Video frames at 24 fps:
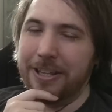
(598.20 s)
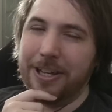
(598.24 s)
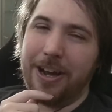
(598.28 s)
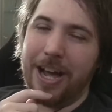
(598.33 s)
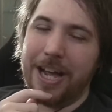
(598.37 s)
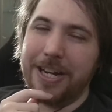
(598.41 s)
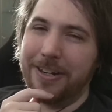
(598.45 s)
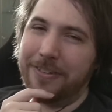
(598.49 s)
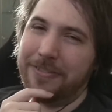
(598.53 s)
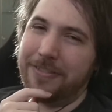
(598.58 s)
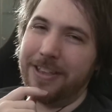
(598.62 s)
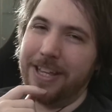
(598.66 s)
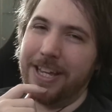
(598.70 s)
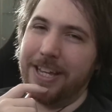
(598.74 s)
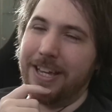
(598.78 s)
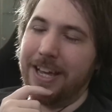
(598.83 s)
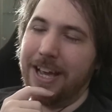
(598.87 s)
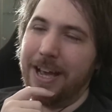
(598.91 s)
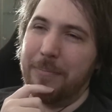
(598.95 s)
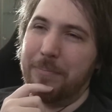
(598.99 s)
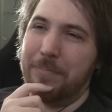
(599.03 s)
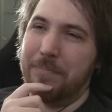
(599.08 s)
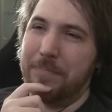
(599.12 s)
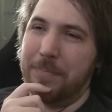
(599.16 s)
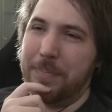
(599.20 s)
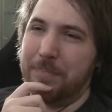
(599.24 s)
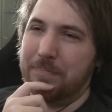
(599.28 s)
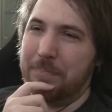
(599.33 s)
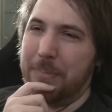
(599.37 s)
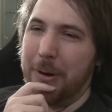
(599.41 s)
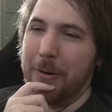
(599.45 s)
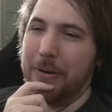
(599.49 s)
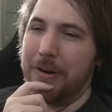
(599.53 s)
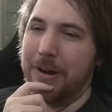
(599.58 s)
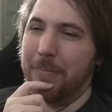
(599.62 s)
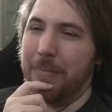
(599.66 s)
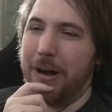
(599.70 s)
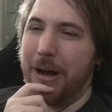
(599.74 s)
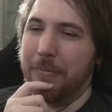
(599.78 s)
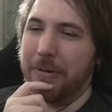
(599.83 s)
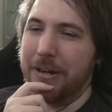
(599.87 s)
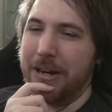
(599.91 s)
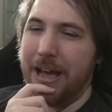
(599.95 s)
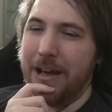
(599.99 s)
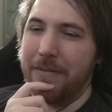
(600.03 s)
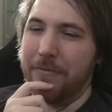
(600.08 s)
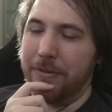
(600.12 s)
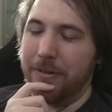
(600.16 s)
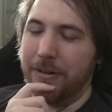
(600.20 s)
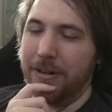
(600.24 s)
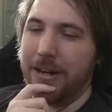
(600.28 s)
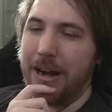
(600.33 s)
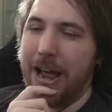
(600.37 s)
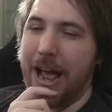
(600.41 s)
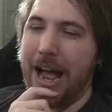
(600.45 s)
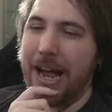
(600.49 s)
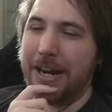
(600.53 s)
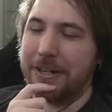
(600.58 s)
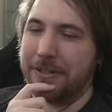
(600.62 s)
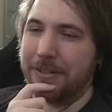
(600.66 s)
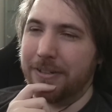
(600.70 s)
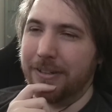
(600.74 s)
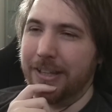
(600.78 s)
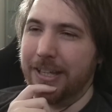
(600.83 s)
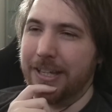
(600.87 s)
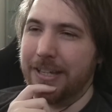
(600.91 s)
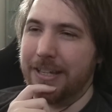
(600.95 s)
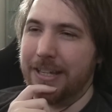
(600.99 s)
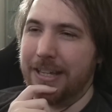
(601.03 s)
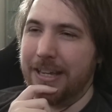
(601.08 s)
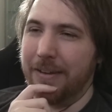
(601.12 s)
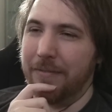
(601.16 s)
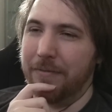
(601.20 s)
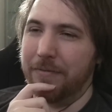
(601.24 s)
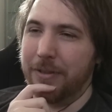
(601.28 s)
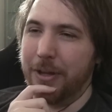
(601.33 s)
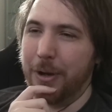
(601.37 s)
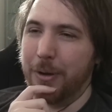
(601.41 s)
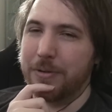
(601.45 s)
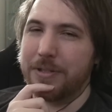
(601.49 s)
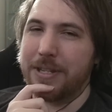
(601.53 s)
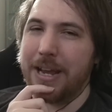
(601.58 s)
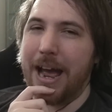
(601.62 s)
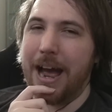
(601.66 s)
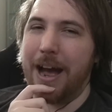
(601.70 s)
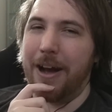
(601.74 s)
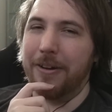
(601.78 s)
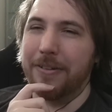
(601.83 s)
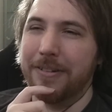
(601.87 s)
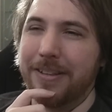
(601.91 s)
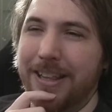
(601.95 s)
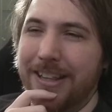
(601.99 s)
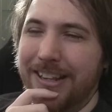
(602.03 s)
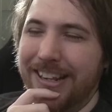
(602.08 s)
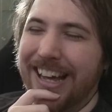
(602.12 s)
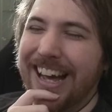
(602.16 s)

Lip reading: Although, I don't think Pokemon would ever actually give those out.